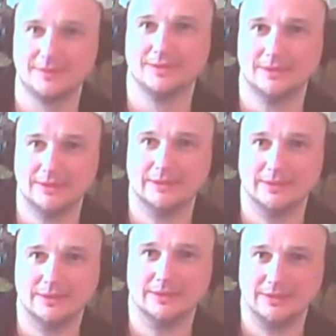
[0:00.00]
percent
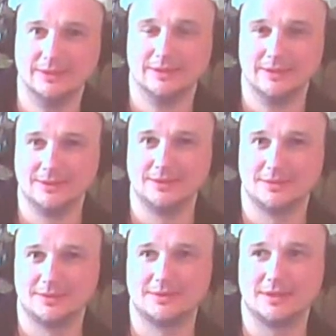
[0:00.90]
on the render.
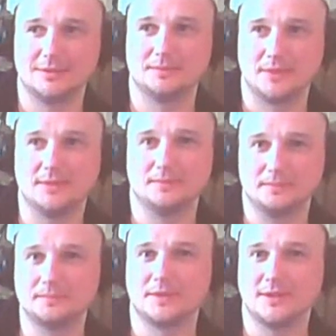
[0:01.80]
Yeah, yeah,
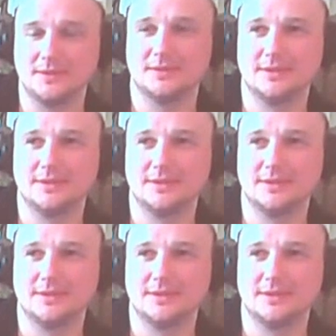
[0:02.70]
yeah.